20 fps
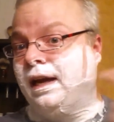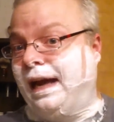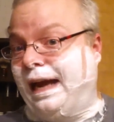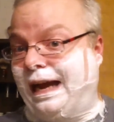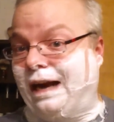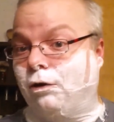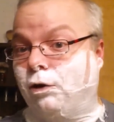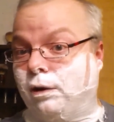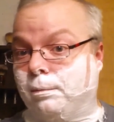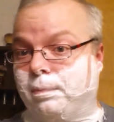
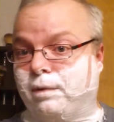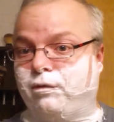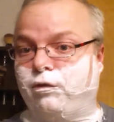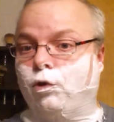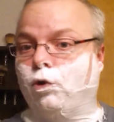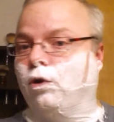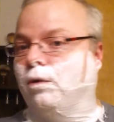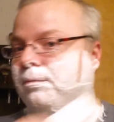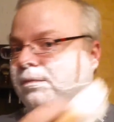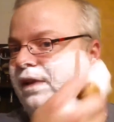how it
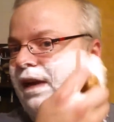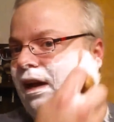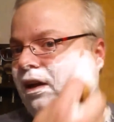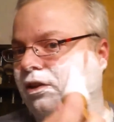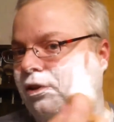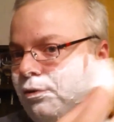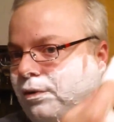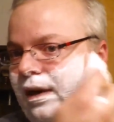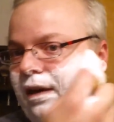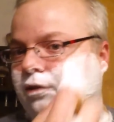performs, how
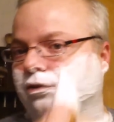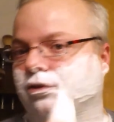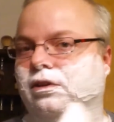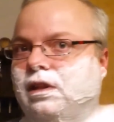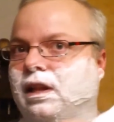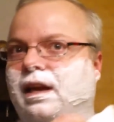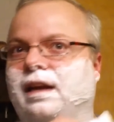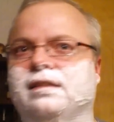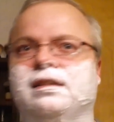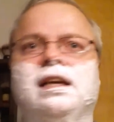the razor
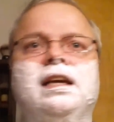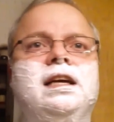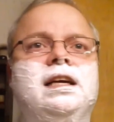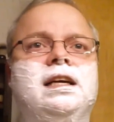glides.